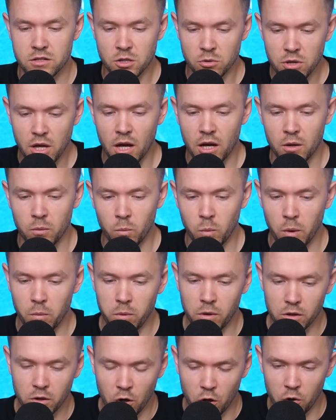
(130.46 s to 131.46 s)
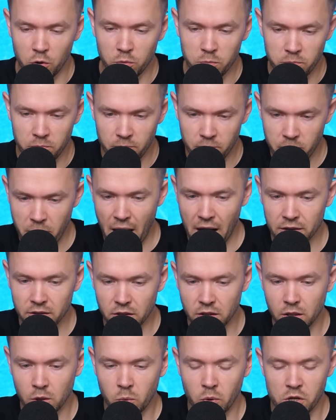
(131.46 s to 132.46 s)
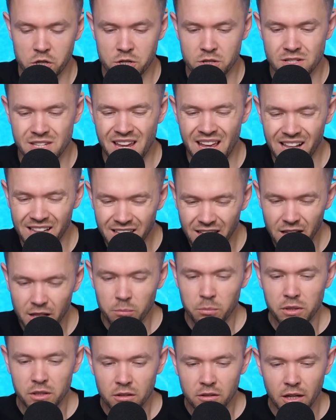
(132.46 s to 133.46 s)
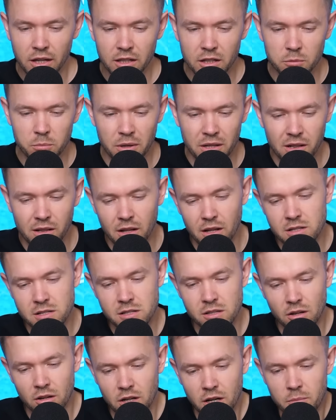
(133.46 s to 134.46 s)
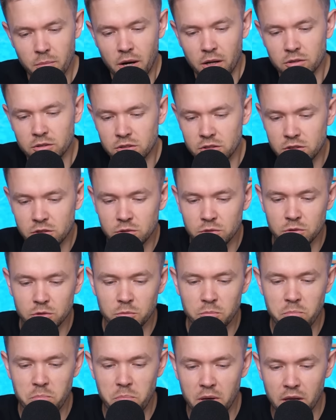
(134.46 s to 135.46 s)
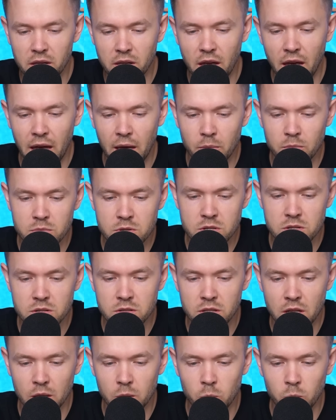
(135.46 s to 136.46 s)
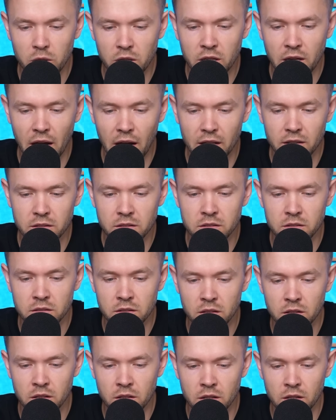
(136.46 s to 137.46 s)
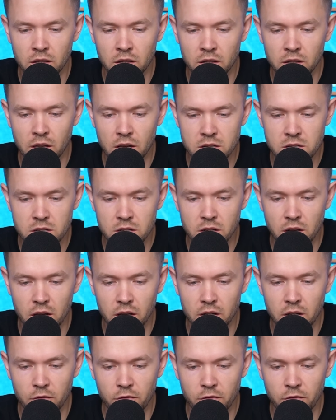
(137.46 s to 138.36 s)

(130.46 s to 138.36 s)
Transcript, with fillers: So yeah, we will go back to the questions a little bit later, but let's talk about two big games that we had yesterday.